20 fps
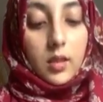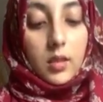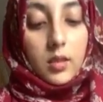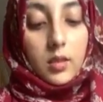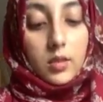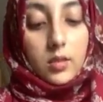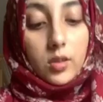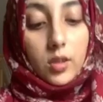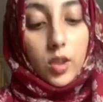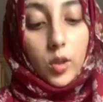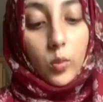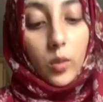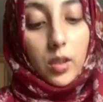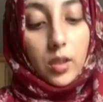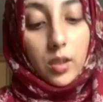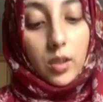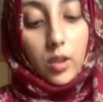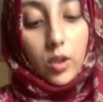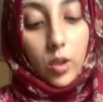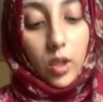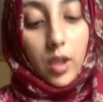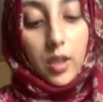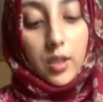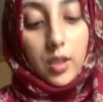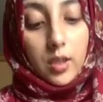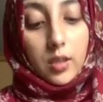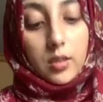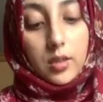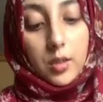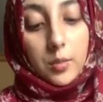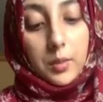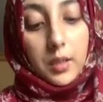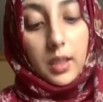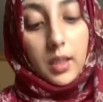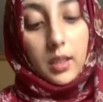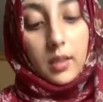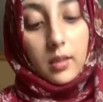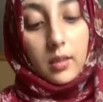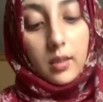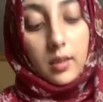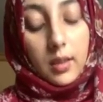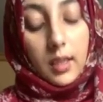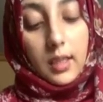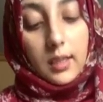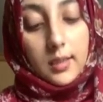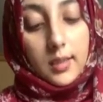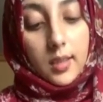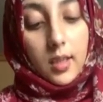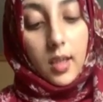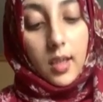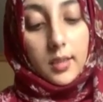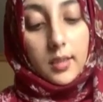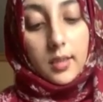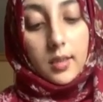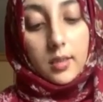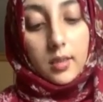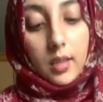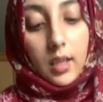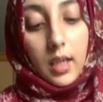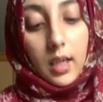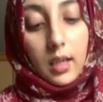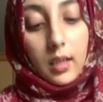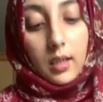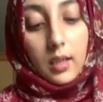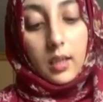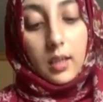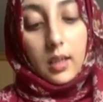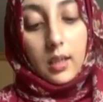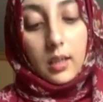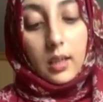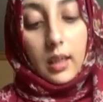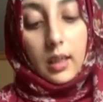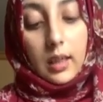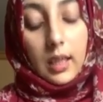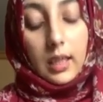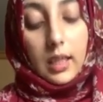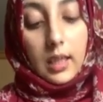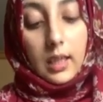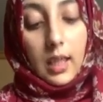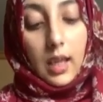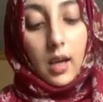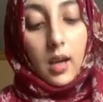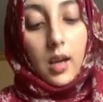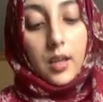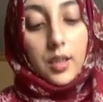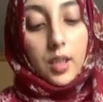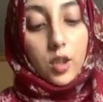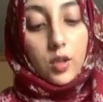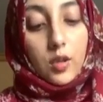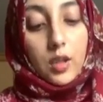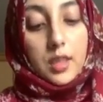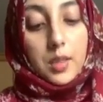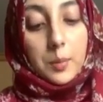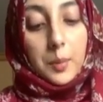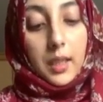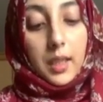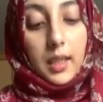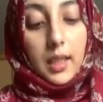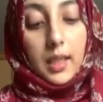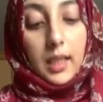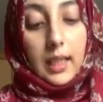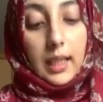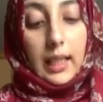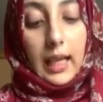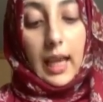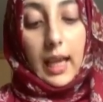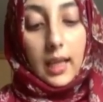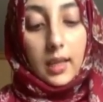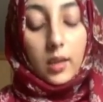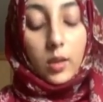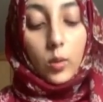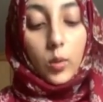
So you want your onion to be thin slices, okay? The thinner they are, the crispier they're going to get in the